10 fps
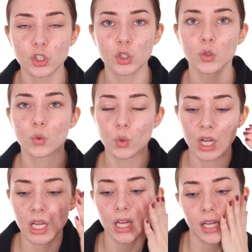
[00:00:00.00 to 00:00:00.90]
to
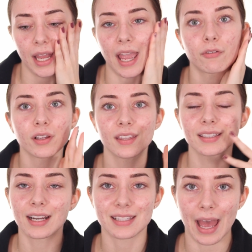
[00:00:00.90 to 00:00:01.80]
everything
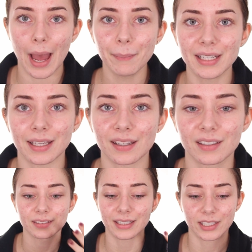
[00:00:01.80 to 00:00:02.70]
that is happening.
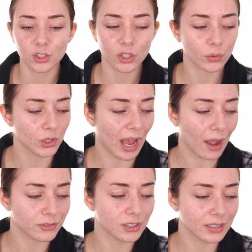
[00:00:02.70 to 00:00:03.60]
Like, you know, you
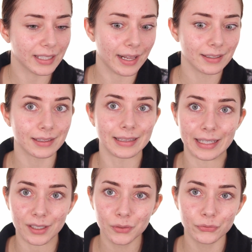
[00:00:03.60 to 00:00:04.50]
have to let it
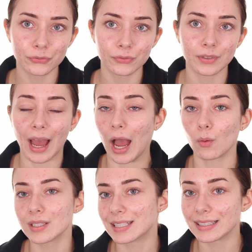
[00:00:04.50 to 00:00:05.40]
live
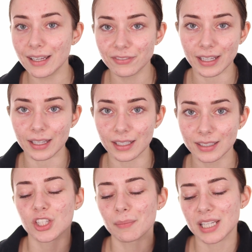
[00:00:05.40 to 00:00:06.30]
how it's living.
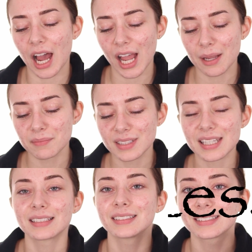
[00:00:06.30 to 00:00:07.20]
Sometimes
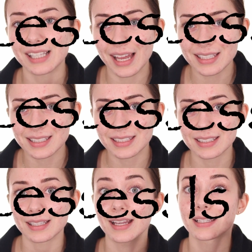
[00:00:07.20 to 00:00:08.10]

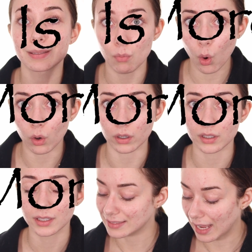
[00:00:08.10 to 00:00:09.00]
less is
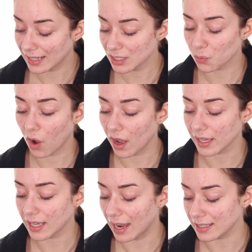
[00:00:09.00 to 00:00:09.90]
more. That is
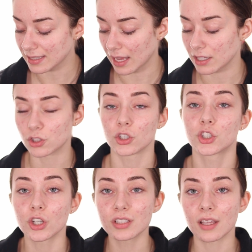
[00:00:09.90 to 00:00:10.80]
why I decided to
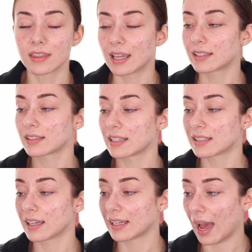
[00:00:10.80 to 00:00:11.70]
just take
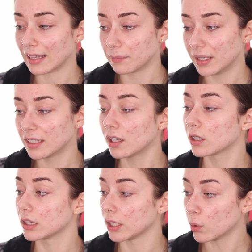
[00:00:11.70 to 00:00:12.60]
this calamine
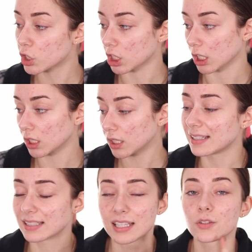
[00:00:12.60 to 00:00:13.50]
lotion. And
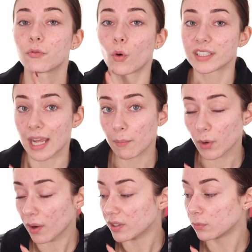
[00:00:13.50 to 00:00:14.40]
this is for
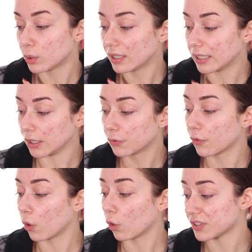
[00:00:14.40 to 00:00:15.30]
temporary relief
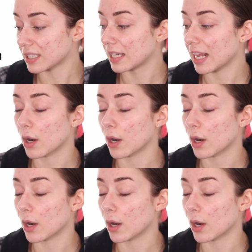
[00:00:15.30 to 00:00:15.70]
of skin